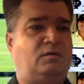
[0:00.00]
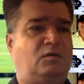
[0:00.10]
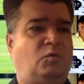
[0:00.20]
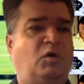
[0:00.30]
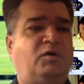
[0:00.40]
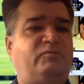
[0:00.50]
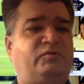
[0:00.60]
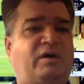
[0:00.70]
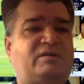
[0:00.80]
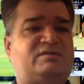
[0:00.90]
Welcome to
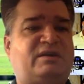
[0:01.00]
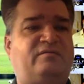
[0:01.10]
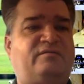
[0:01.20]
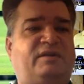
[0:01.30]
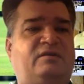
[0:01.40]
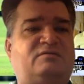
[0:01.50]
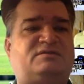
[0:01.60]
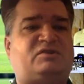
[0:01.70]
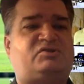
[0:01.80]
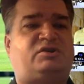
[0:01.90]
our second video
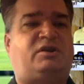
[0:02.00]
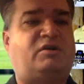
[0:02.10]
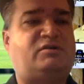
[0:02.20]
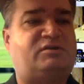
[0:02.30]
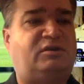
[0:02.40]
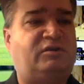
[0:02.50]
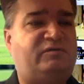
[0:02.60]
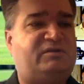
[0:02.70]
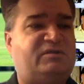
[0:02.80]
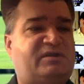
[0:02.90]
session in our Salute
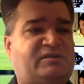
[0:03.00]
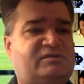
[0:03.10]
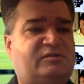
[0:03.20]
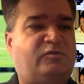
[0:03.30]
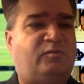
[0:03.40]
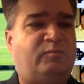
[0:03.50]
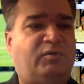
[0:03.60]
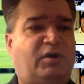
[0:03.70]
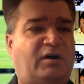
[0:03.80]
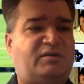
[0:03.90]
to Texas Lutheran
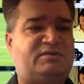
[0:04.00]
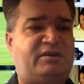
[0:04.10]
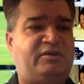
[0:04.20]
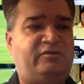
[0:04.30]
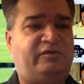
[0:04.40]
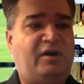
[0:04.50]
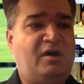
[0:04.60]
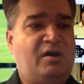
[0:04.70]
Bulldogs seniors.